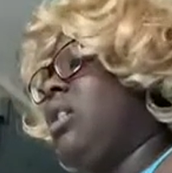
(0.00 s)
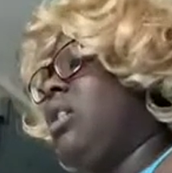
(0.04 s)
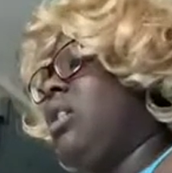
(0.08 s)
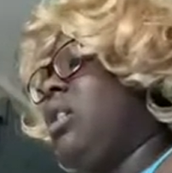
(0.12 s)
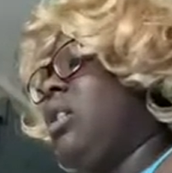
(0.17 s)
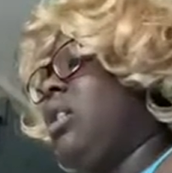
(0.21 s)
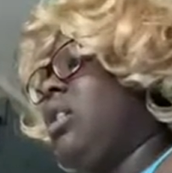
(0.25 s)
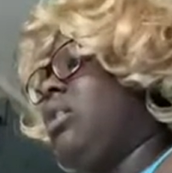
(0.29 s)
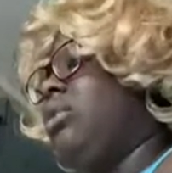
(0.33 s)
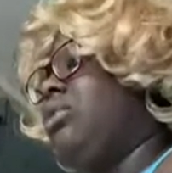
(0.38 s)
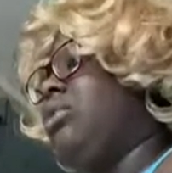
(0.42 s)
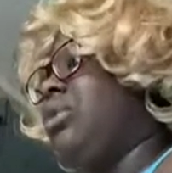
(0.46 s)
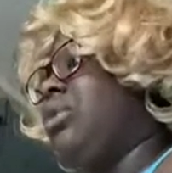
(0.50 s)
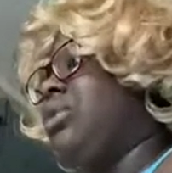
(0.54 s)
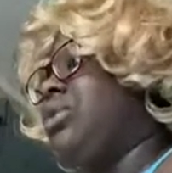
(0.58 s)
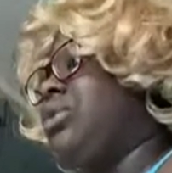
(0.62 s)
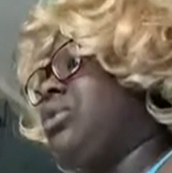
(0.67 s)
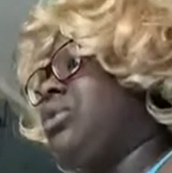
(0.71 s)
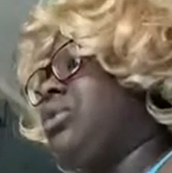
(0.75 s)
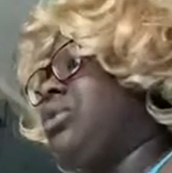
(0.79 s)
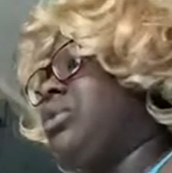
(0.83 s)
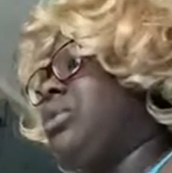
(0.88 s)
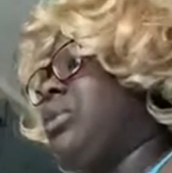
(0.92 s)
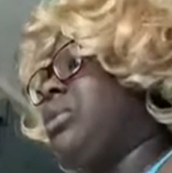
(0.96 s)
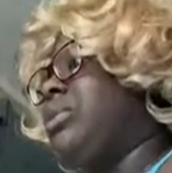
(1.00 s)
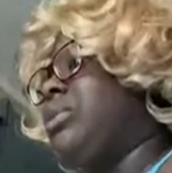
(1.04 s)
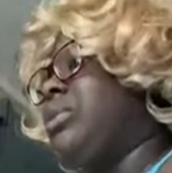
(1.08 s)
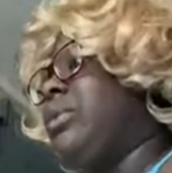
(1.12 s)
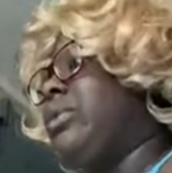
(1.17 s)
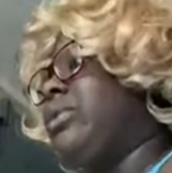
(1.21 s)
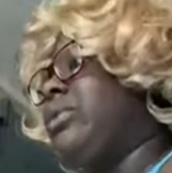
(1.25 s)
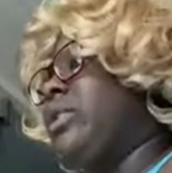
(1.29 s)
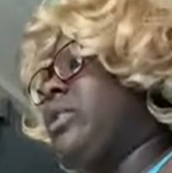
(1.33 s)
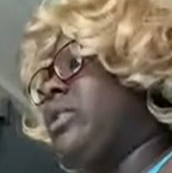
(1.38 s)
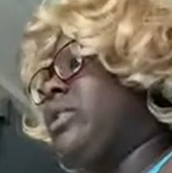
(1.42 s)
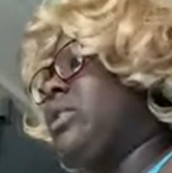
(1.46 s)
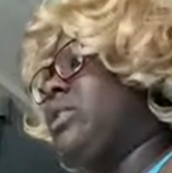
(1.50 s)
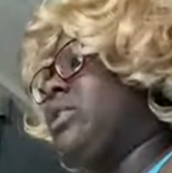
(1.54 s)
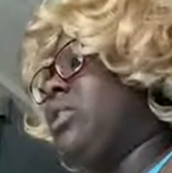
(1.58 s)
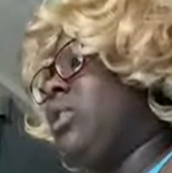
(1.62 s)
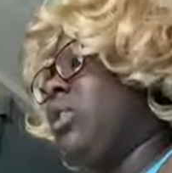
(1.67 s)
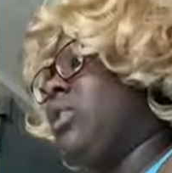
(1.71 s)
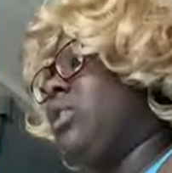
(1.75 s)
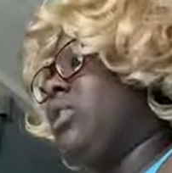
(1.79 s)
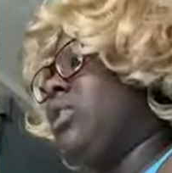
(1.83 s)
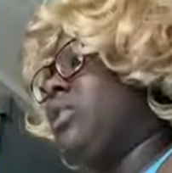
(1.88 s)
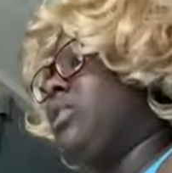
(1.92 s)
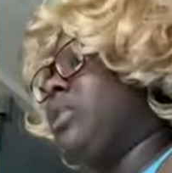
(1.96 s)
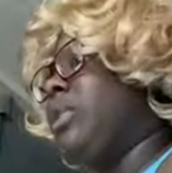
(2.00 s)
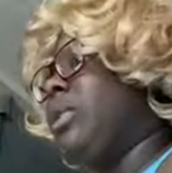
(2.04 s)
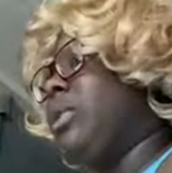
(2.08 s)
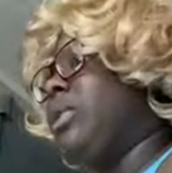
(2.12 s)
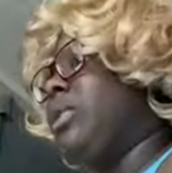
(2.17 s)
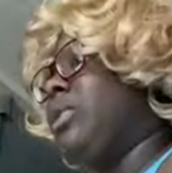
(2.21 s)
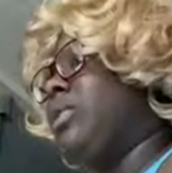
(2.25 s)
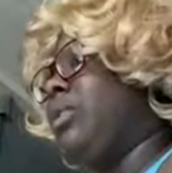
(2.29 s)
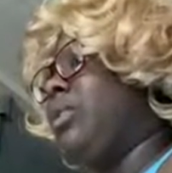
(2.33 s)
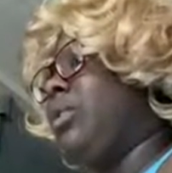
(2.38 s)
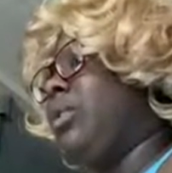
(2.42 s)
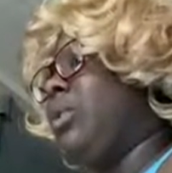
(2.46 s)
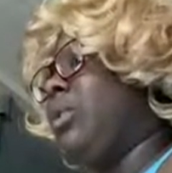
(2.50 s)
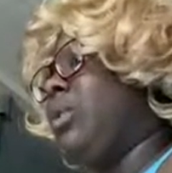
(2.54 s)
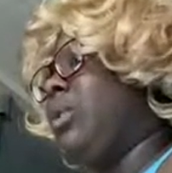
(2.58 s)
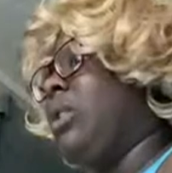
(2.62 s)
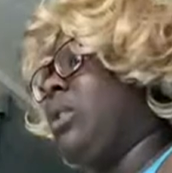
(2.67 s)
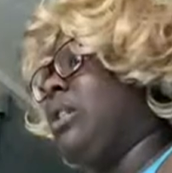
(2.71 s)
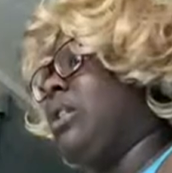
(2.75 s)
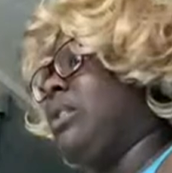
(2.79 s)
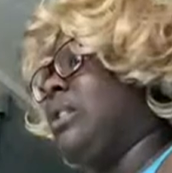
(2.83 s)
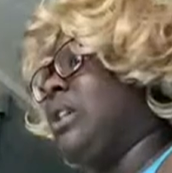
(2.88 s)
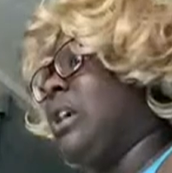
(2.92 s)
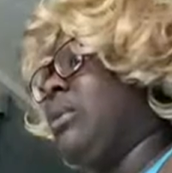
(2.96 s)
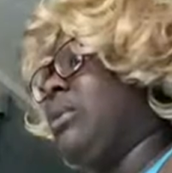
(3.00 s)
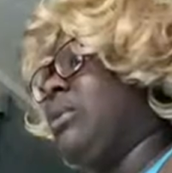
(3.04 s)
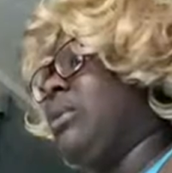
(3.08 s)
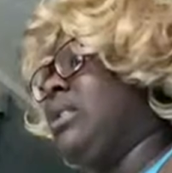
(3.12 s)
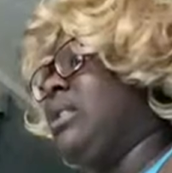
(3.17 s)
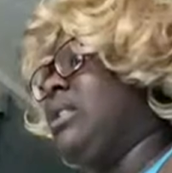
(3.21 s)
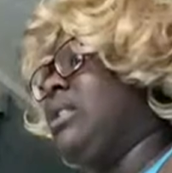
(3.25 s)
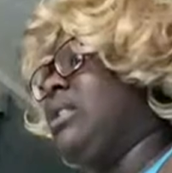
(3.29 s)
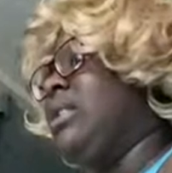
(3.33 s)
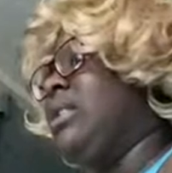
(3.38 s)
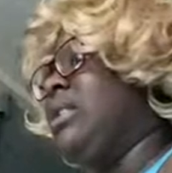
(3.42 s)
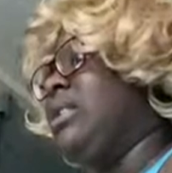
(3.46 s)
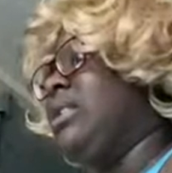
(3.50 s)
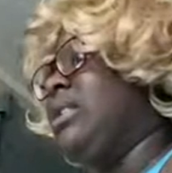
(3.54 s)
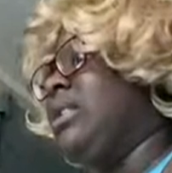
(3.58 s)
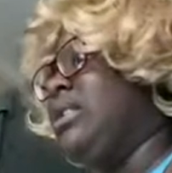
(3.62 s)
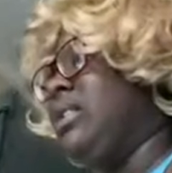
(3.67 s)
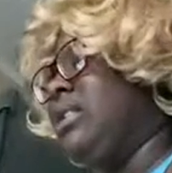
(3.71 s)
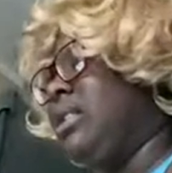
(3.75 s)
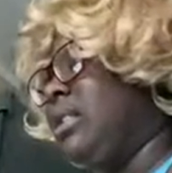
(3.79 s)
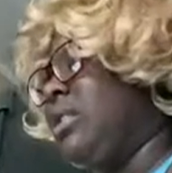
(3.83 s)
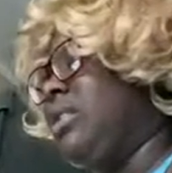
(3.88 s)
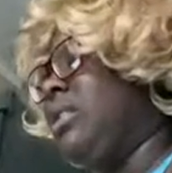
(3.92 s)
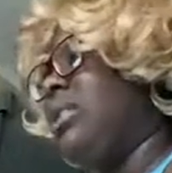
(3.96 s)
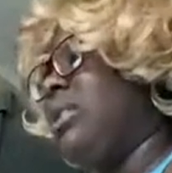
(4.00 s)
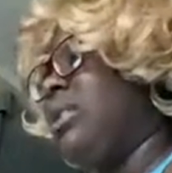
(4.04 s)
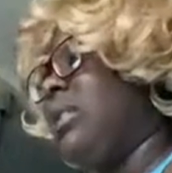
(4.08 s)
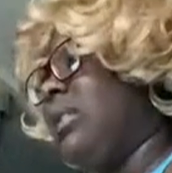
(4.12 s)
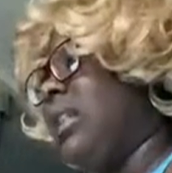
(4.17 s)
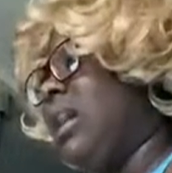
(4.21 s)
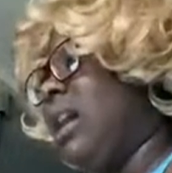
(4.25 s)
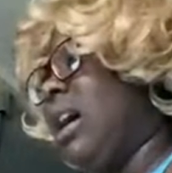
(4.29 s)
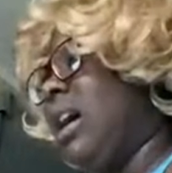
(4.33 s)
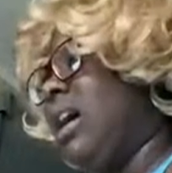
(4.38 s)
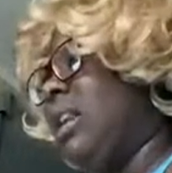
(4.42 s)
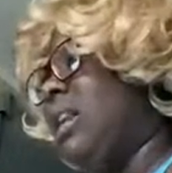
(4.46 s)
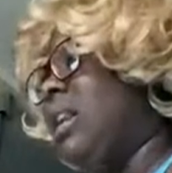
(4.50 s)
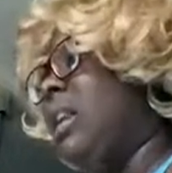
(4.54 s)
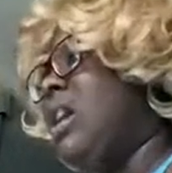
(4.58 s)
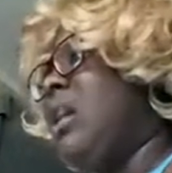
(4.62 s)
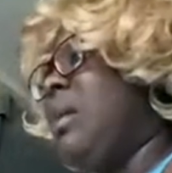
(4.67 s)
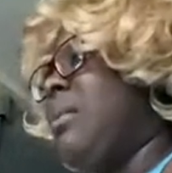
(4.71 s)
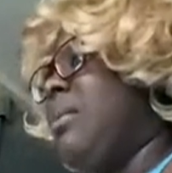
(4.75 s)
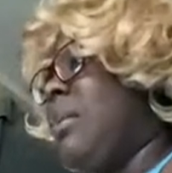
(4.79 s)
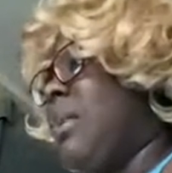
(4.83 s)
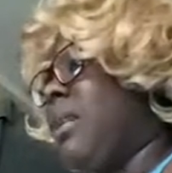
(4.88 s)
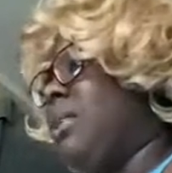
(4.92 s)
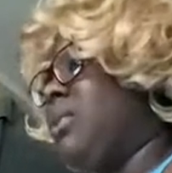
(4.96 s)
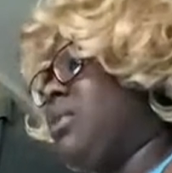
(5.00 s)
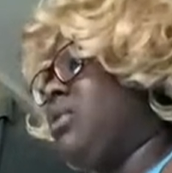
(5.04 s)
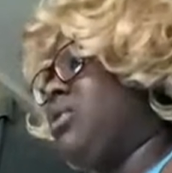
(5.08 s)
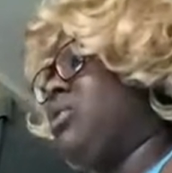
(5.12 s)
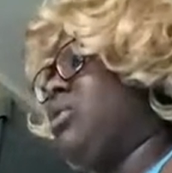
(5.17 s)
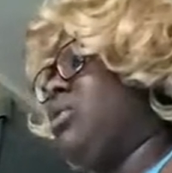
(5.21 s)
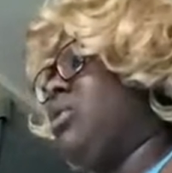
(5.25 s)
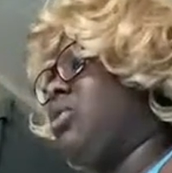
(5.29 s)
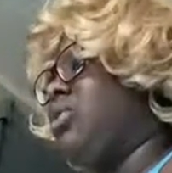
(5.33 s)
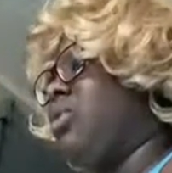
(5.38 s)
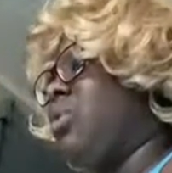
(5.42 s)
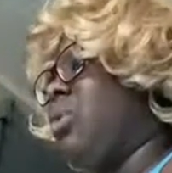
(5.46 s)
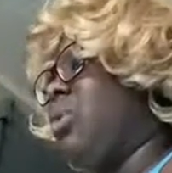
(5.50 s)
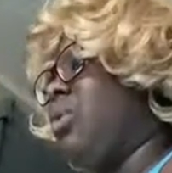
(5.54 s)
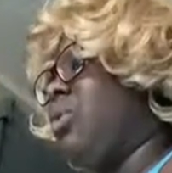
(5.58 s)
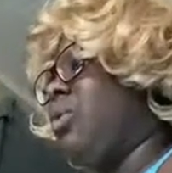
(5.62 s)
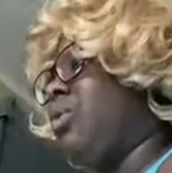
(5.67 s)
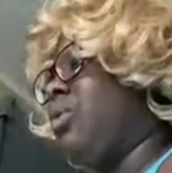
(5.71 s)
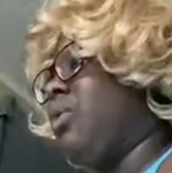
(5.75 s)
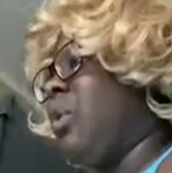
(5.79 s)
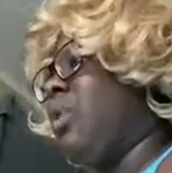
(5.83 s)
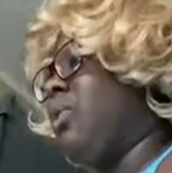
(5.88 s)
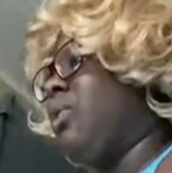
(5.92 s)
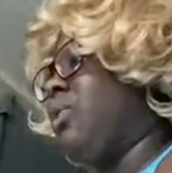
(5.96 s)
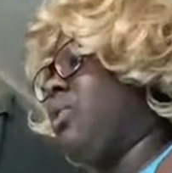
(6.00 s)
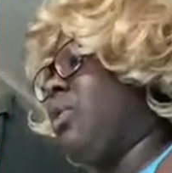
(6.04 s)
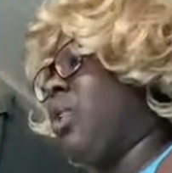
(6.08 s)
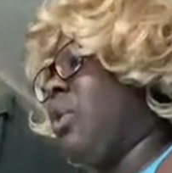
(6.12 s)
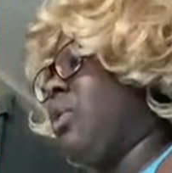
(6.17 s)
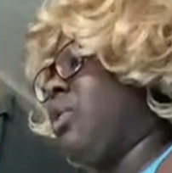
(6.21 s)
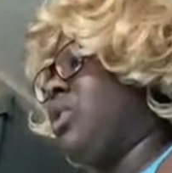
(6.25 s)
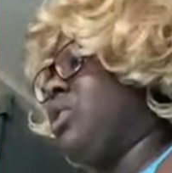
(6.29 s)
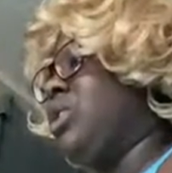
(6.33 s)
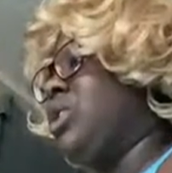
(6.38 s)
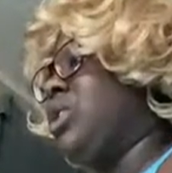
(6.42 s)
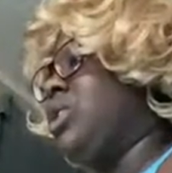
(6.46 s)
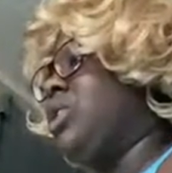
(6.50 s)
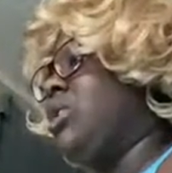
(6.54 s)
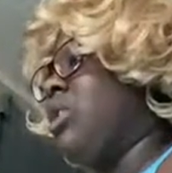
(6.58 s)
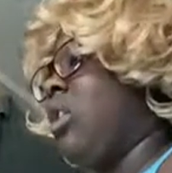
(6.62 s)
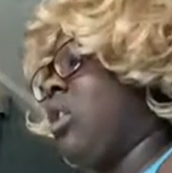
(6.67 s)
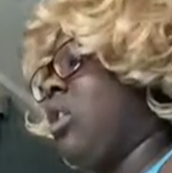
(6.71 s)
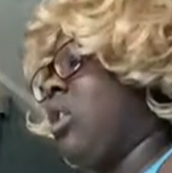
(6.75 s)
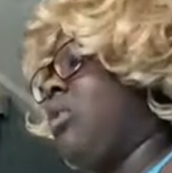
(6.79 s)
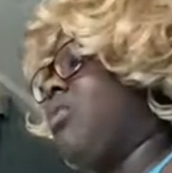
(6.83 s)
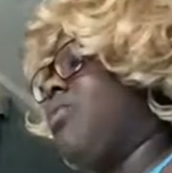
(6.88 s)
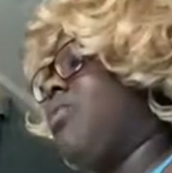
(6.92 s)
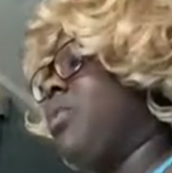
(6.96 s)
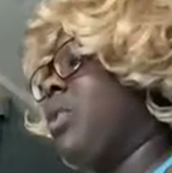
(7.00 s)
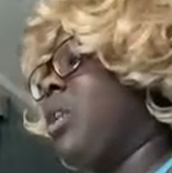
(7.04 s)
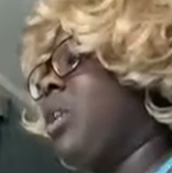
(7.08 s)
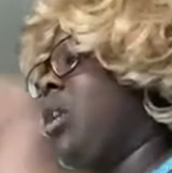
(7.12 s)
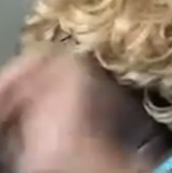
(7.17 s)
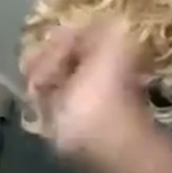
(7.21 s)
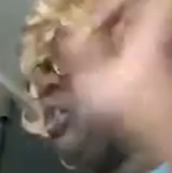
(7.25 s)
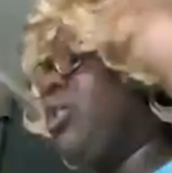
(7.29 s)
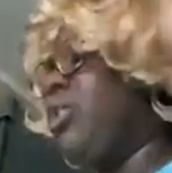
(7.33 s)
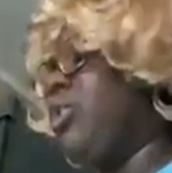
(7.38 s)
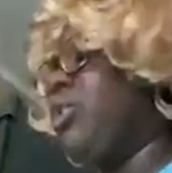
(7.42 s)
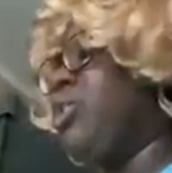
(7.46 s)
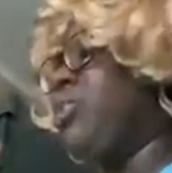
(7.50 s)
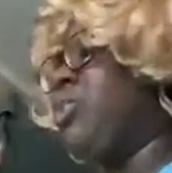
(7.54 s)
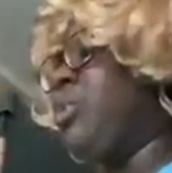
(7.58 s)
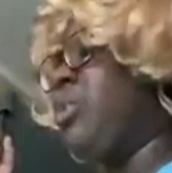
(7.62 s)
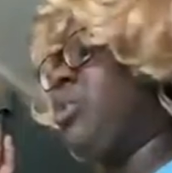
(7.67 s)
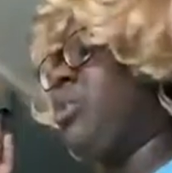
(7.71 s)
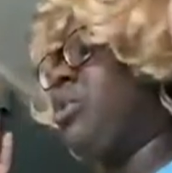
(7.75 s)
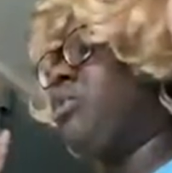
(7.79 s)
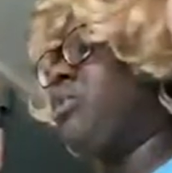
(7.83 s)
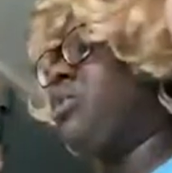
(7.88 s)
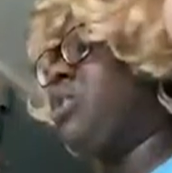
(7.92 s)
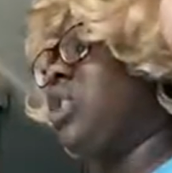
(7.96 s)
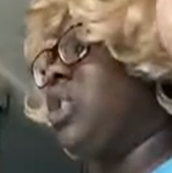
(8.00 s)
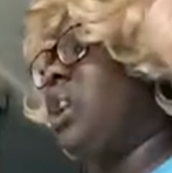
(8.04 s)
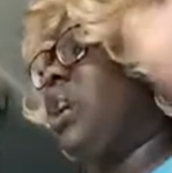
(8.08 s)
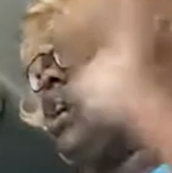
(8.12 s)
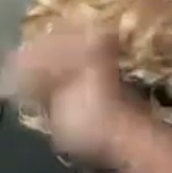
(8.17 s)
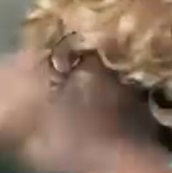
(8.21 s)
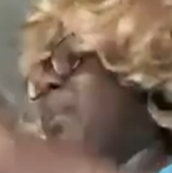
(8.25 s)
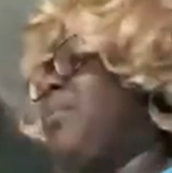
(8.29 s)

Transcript: Hell must truly be freezing over because for once I was sincerely glad my sister's world revolved around what she called the sport of cheer.